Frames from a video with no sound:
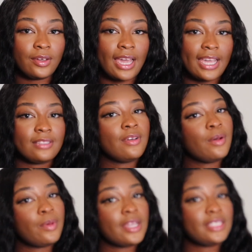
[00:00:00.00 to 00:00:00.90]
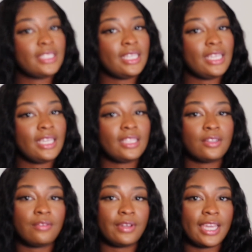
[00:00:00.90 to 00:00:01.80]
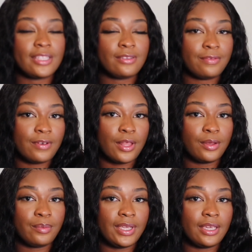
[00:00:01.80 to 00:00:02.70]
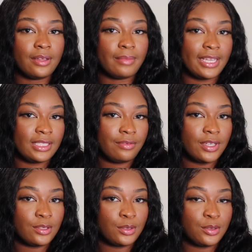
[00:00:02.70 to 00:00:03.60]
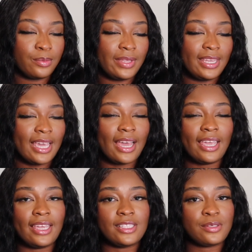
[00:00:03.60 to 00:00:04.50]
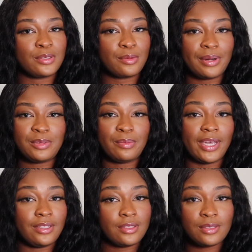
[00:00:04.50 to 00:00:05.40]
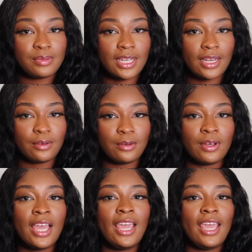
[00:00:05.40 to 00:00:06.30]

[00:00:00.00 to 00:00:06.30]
you guys for watching. Don't forget to follow me on my different social media and subscribe to my YouTube channel,